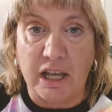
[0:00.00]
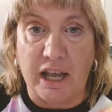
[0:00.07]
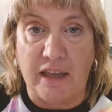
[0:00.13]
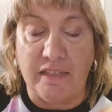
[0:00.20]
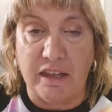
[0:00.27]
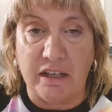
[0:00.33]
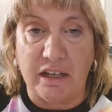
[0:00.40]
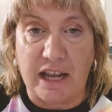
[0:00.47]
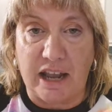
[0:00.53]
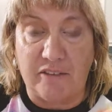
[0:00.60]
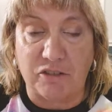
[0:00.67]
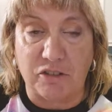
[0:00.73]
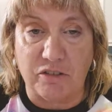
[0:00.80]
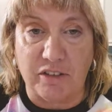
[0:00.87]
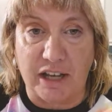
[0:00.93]
And then
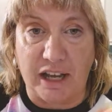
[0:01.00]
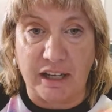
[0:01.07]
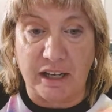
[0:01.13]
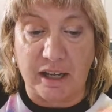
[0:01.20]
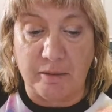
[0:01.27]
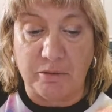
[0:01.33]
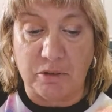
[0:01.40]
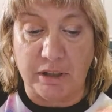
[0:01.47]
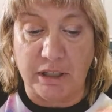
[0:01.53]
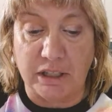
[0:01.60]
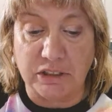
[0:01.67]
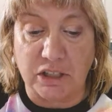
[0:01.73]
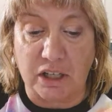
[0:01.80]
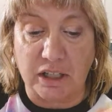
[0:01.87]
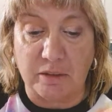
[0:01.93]
after that, I'm going
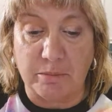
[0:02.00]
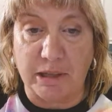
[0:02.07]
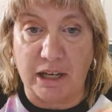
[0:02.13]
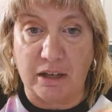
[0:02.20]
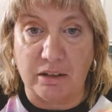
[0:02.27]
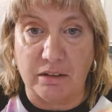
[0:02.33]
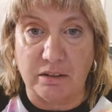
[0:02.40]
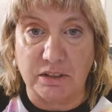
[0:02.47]
to talk about